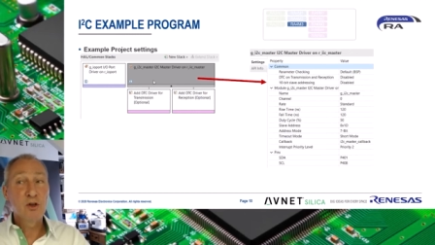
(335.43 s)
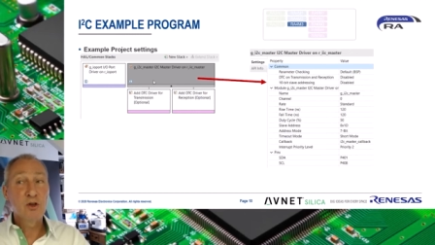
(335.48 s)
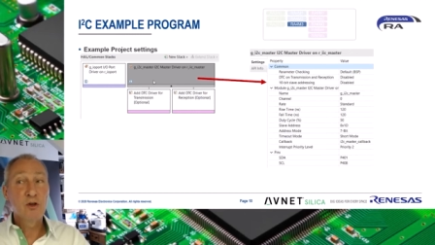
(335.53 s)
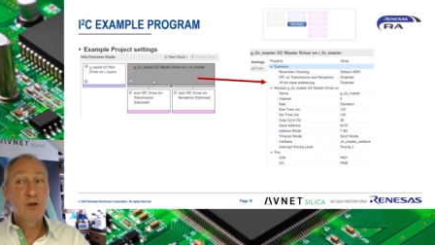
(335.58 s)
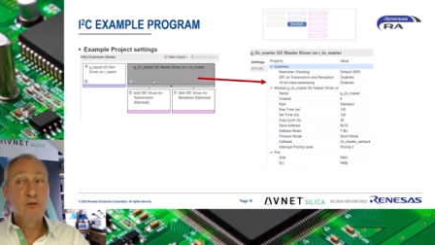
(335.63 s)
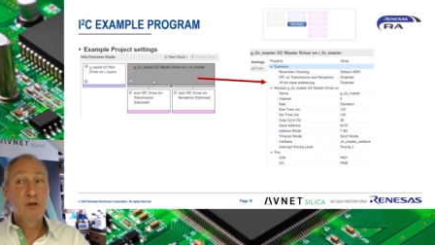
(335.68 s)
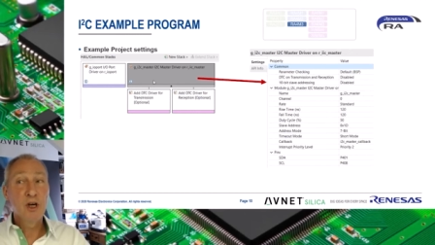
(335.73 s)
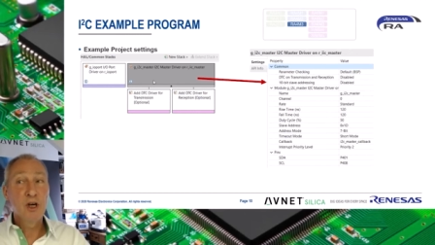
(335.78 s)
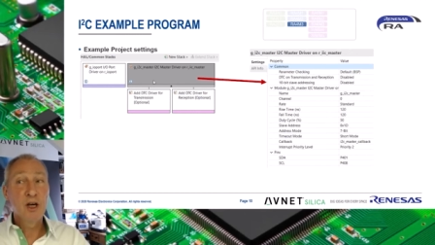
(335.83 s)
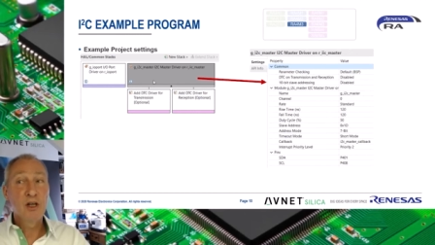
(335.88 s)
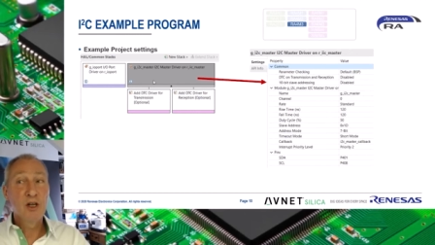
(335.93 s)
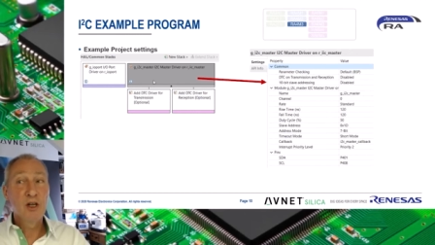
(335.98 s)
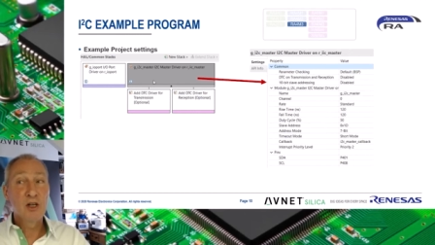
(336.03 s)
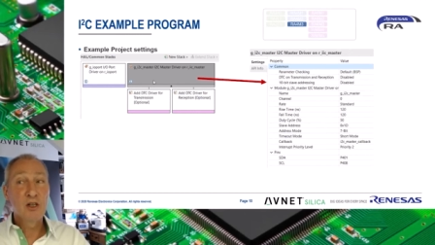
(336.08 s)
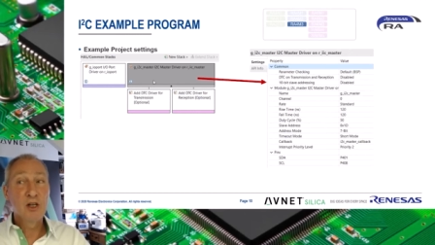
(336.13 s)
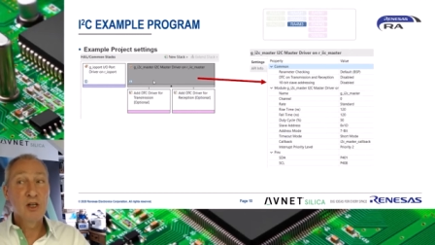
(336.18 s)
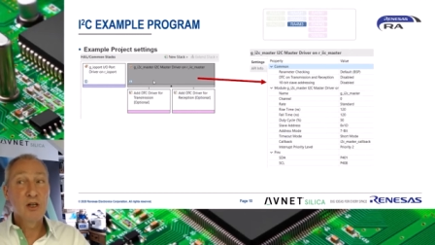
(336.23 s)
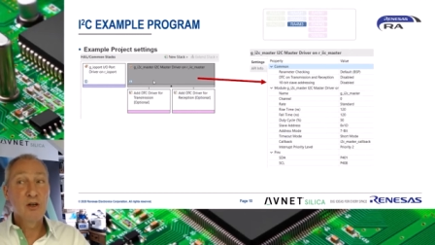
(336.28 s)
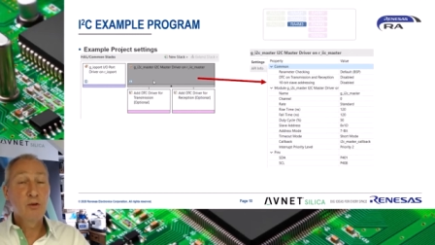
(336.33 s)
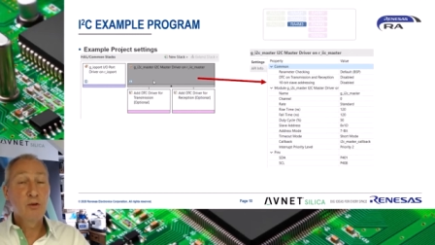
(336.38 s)
of the A D X
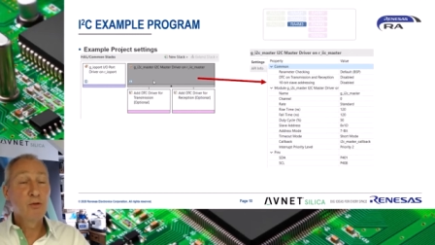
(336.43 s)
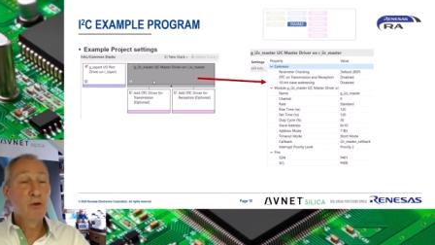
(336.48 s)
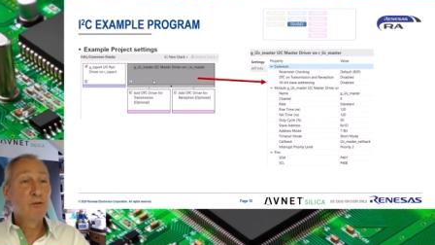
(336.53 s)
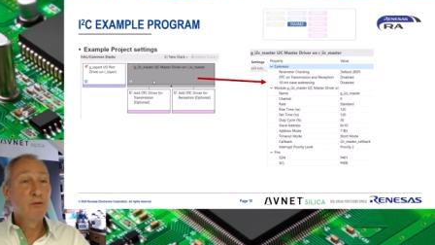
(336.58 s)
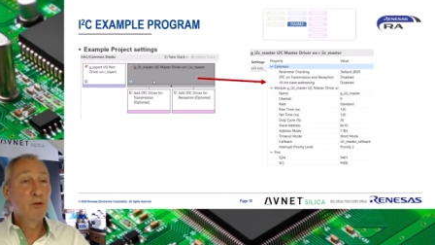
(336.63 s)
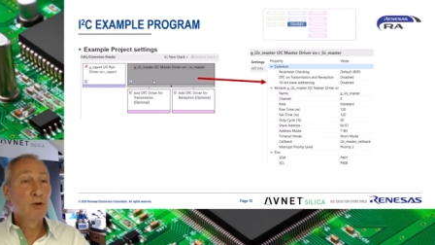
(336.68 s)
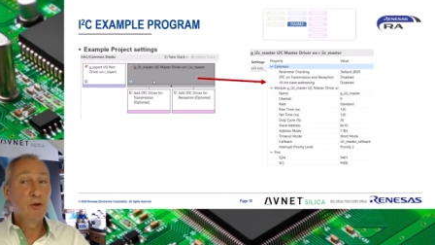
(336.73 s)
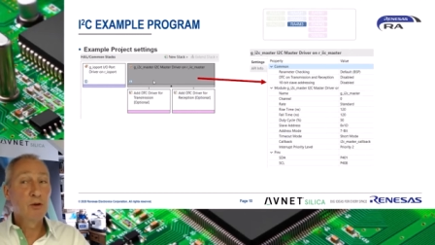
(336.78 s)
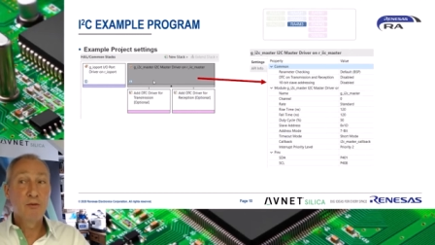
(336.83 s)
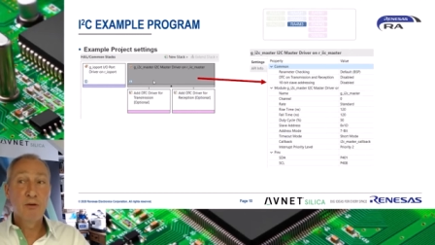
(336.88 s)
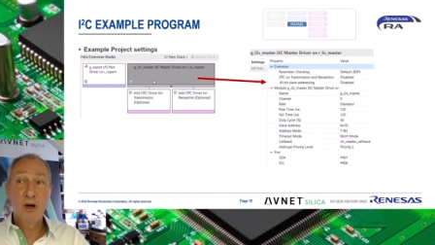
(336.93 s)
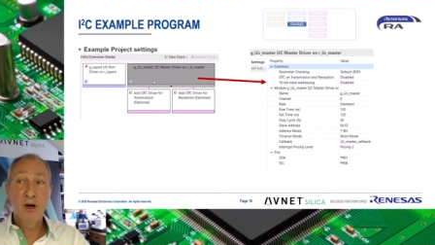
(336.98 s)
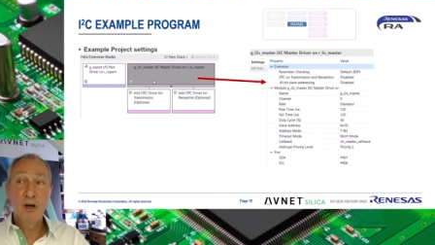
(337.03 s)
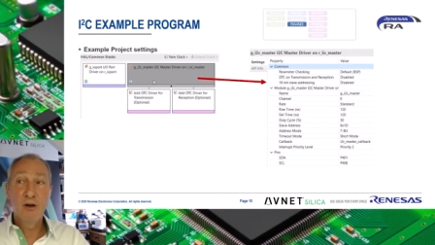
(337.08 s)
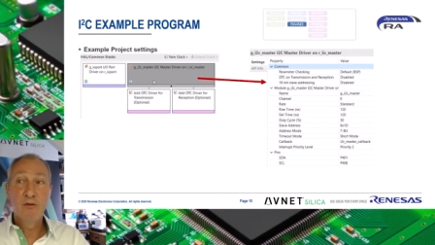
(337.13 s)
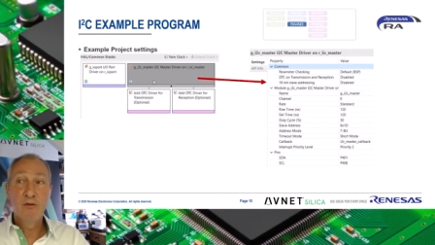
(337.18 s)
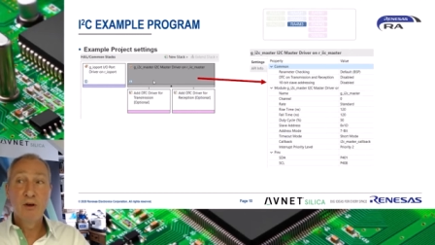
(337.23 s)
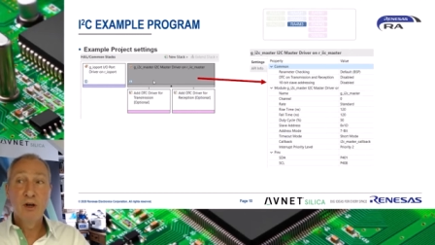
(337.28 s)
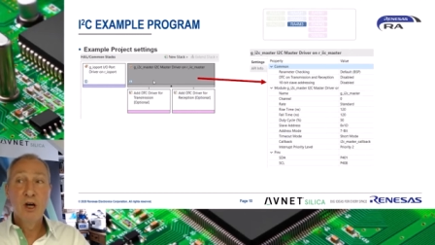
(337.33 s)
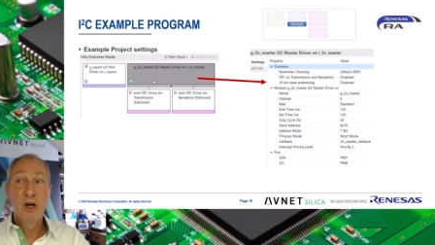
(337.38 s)
L three forty-five,
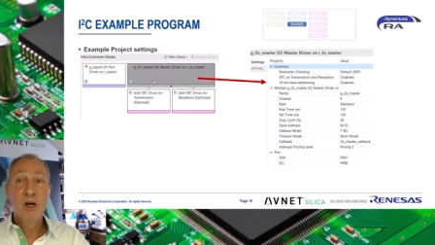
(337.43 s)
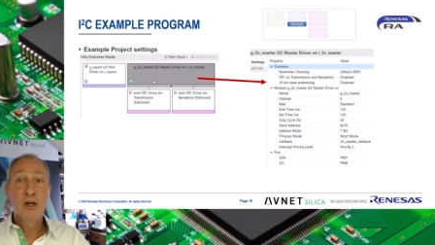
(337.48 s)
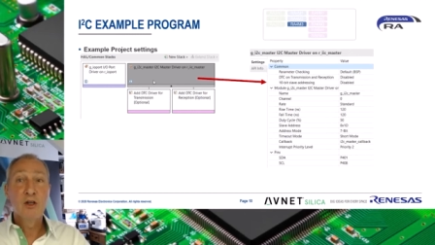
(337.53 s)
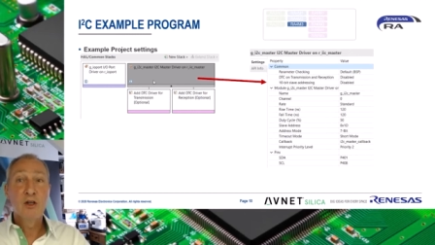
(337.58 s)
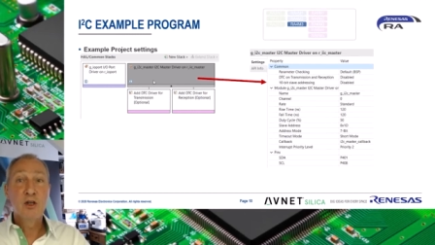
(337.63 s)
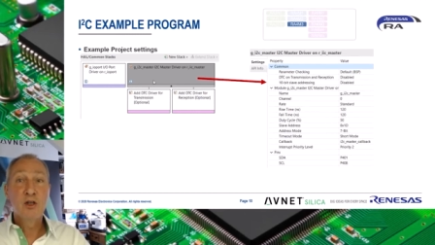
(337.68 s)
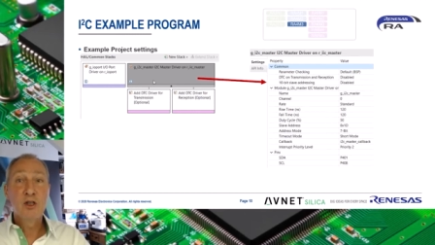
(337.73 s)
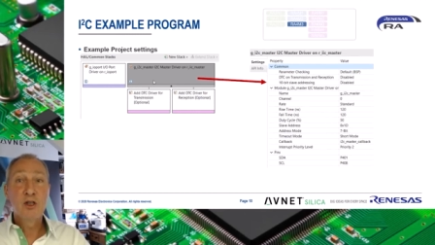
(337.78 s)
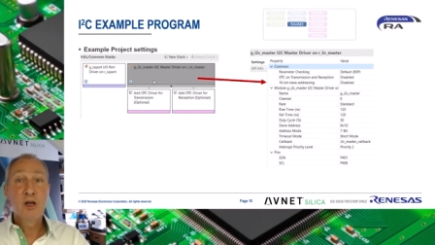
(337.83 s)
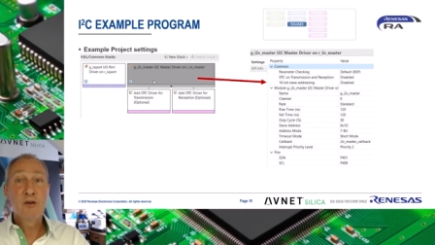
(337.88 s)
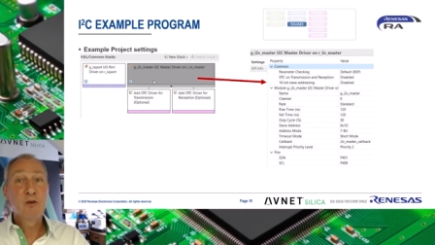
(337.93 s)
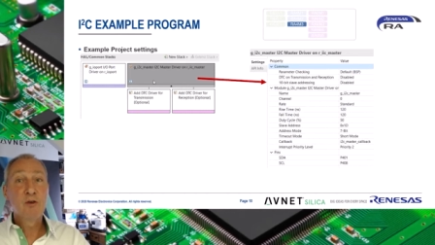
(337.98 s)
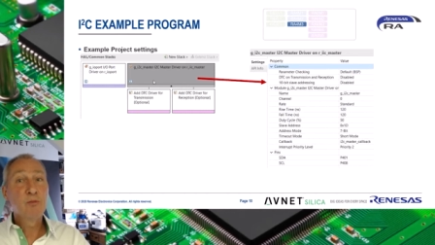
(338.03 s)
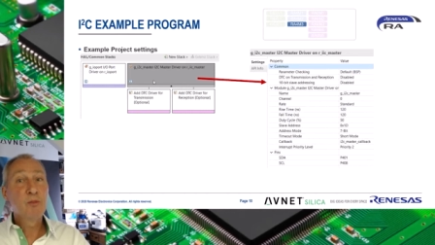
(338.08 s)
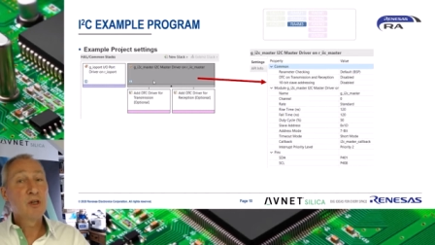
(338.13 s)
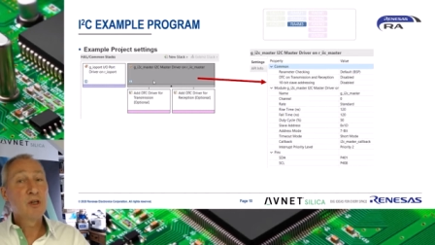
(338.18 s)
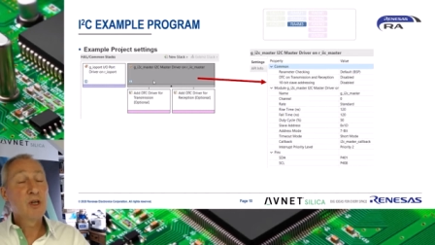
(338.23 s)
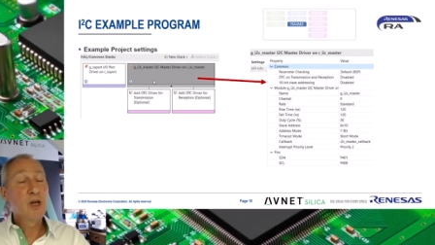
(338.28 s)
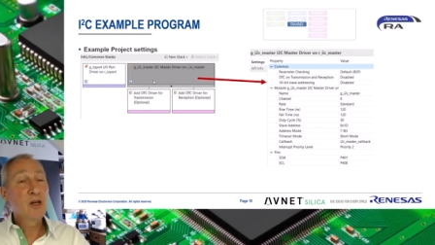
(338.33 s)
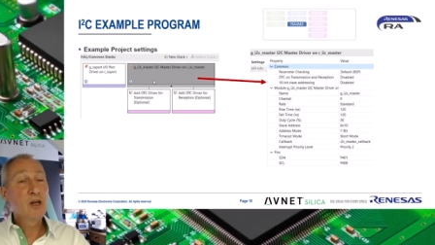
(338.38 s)
the seven bit
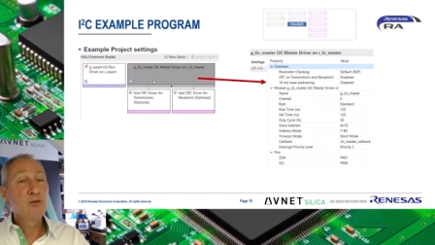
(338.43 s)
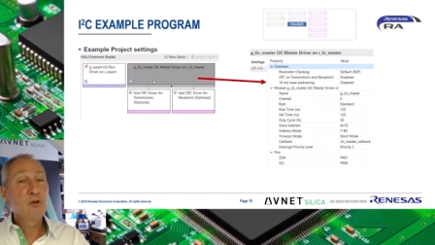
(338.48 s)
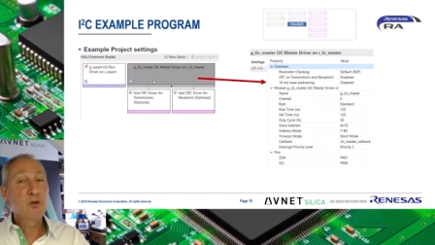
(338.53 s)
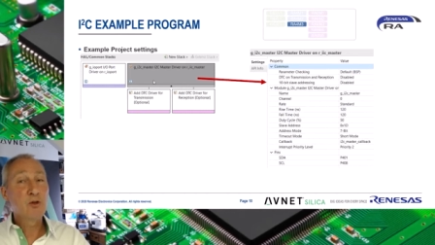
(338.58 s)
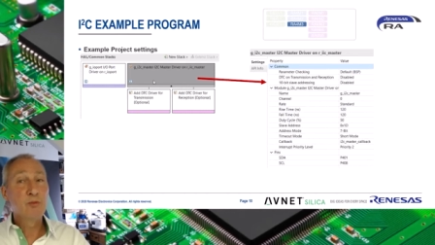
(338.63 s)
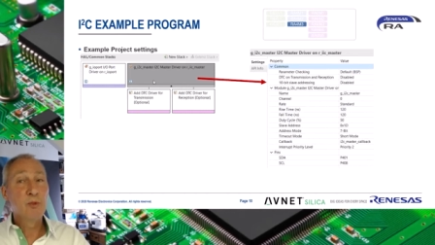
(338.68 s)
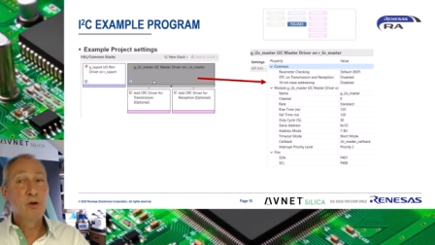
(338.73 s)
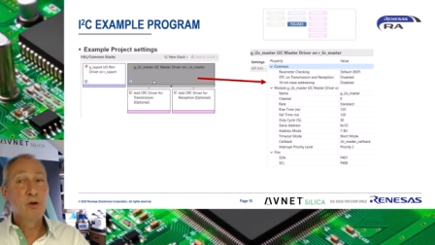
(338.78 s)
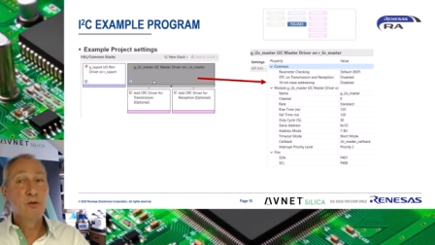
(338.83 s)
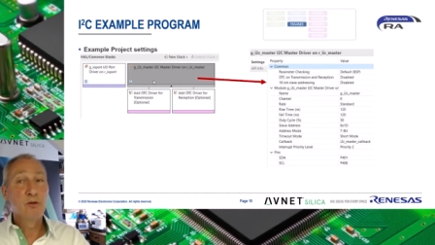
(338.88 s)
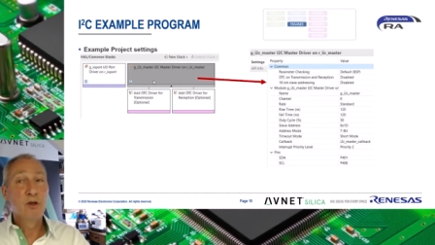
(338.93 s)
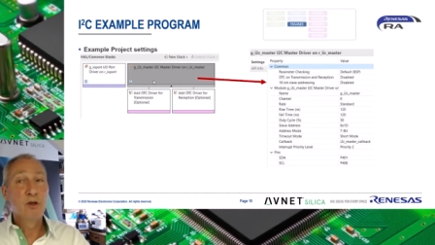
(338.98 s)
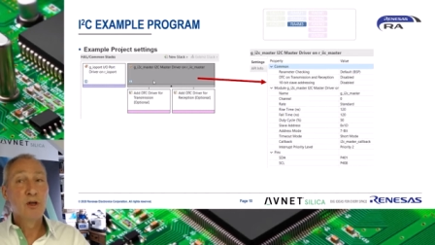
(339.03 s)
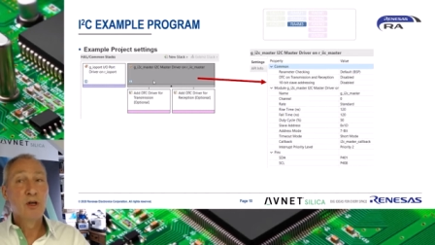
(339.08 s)
address mode,